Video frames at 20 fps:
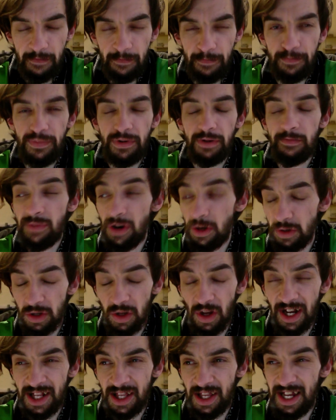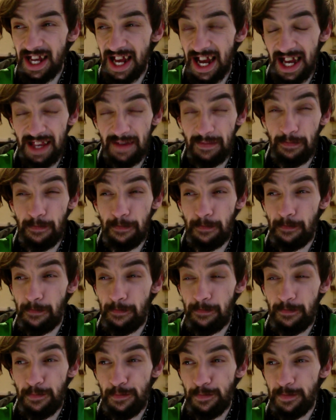But most likely, it's
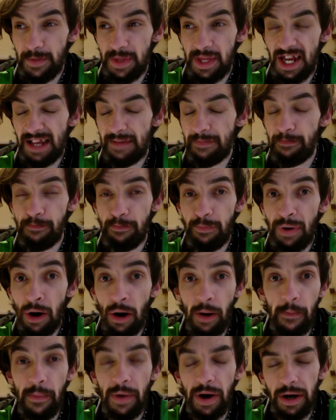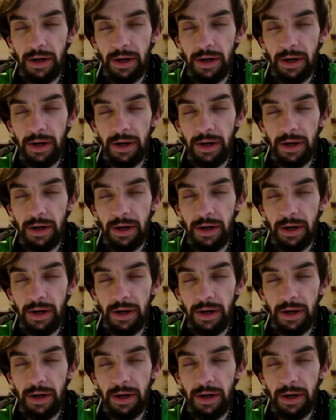bum.